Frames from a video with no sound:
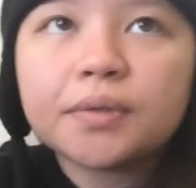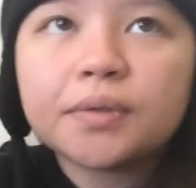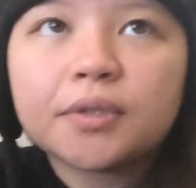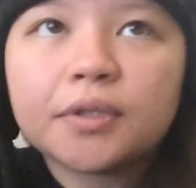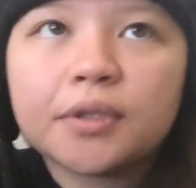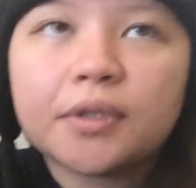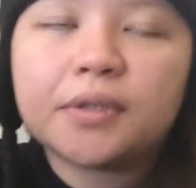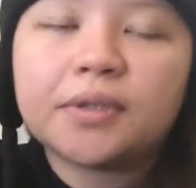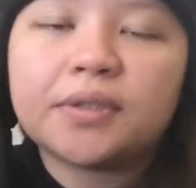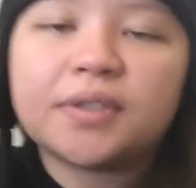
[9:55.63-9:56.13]

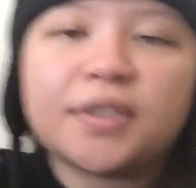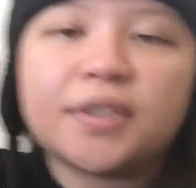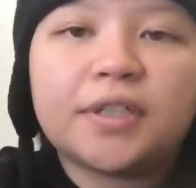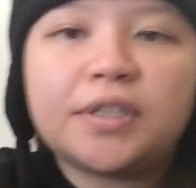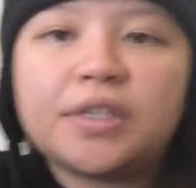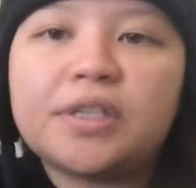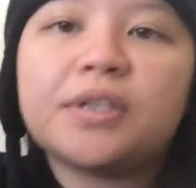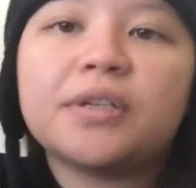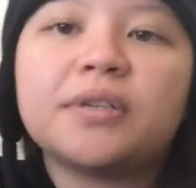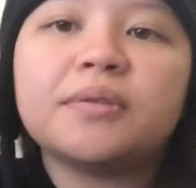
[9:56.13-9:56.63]
because I
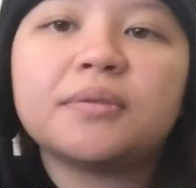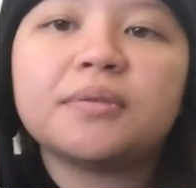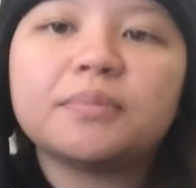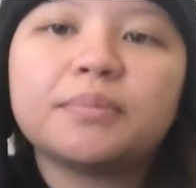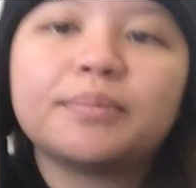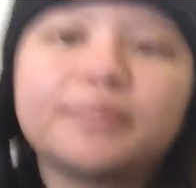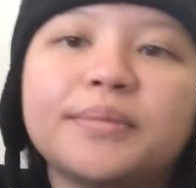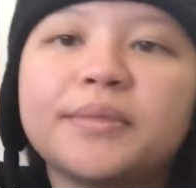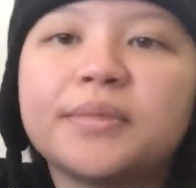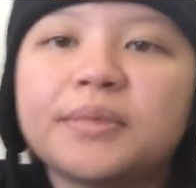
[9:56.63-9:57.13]
needed
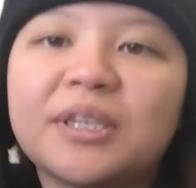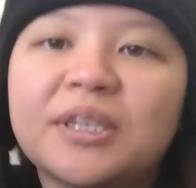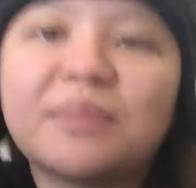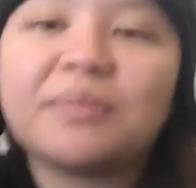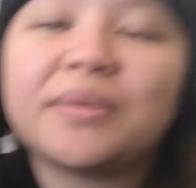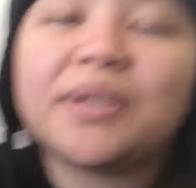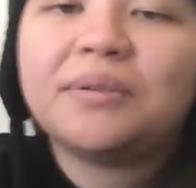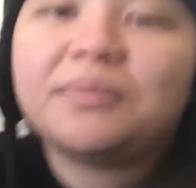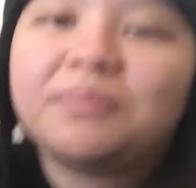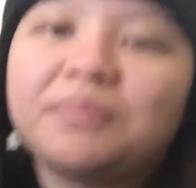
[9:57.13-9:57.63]
keep
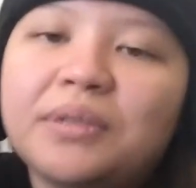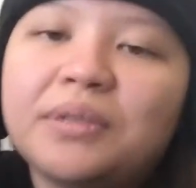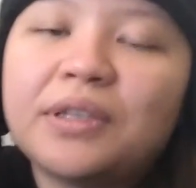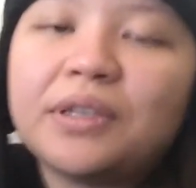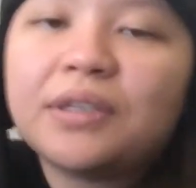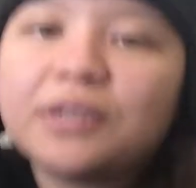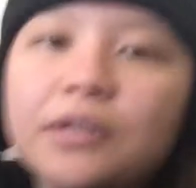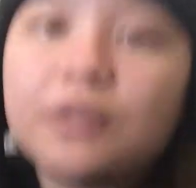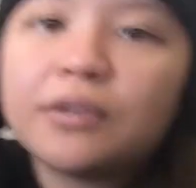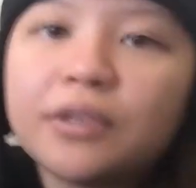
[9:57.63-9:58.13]
my
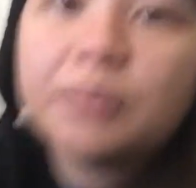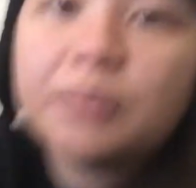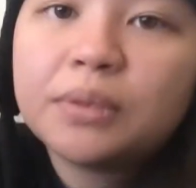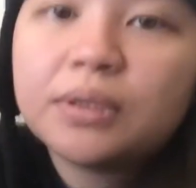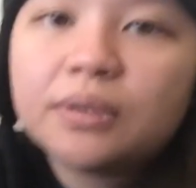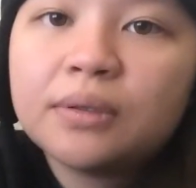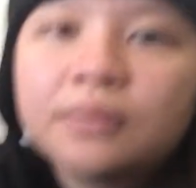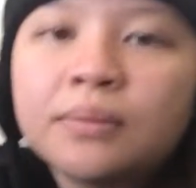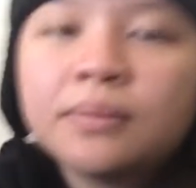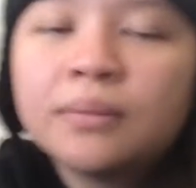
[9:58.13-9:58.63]
thing
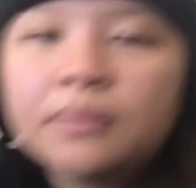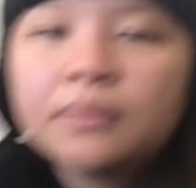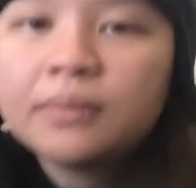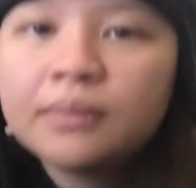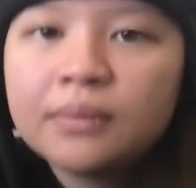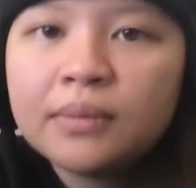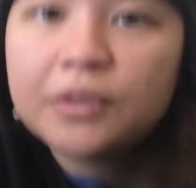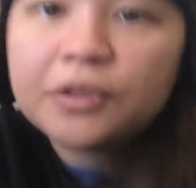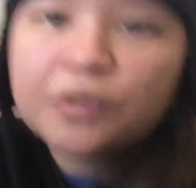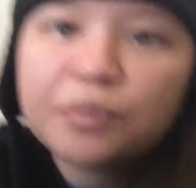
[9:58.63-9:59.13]
clipped
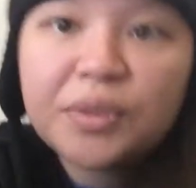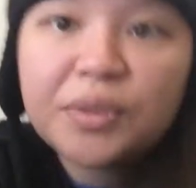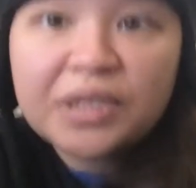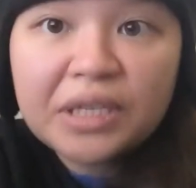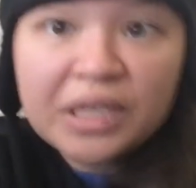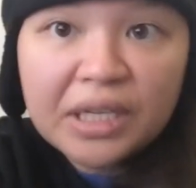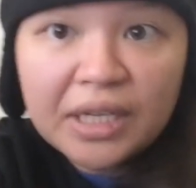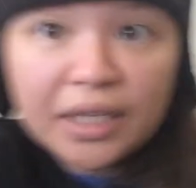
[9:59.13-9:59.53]
to me